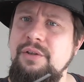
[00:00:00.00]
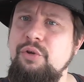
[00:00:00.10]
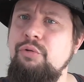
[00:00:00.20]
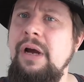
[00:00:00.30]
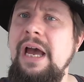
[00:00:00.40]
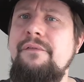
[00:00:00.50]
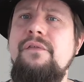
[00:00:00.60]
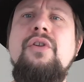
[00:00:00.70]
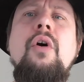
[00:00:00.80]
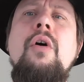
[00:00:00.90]
you
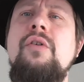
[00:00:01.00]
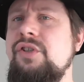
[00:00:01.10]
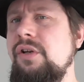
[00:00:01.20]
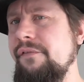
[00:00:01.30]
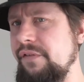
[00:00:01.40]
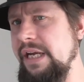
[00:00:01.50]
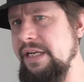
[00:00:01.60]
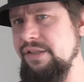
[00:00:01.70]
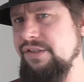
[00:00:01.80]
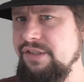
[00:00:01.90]
have loss of
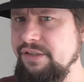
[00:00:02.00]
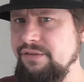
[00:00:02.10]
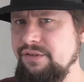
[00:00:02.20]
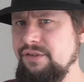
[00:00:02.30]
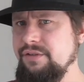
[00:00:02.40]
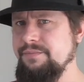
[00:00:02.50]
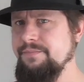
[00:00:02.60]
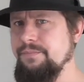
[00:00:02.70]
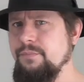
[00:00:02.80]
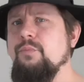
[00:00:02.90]
innocence
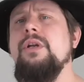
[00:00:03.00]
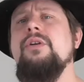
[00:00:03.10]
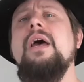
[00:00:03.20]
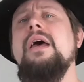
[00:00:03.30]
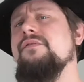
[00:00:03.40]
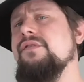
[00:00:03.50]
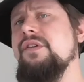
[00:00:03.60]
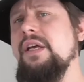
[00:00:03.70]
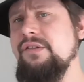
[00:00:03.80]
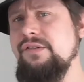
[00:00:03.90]
when you have
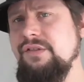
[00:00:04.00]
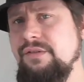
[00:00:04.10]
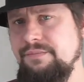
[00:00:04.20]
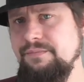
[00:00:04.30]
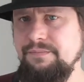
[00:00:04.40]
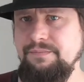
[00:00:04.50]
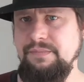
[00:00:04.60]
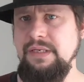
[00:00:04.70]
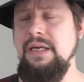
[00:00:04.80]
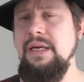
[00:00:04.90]
sex.
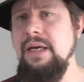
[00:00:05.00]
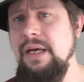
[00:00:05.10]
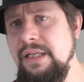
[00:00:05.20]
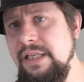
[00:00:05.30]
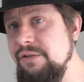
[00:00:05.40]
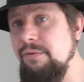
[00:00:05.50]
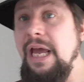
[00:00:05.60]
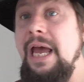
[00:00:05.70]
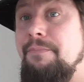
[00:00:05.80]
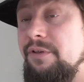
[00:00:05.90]
And that's what
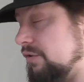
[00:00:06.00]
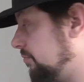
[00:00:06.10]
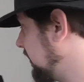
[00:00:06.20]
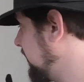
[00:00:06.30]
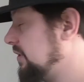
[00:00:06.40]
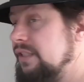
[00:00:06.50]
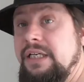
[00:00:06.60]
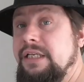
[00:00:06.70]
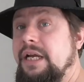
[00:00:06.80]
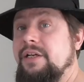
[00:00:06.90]
happens when these
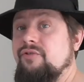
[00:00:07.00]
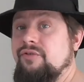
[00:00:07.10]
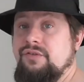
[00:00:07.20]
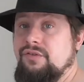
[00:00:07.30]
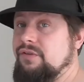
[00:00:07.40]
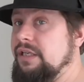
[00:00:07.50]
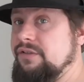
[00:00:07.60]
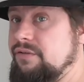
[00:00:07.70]
teenagers get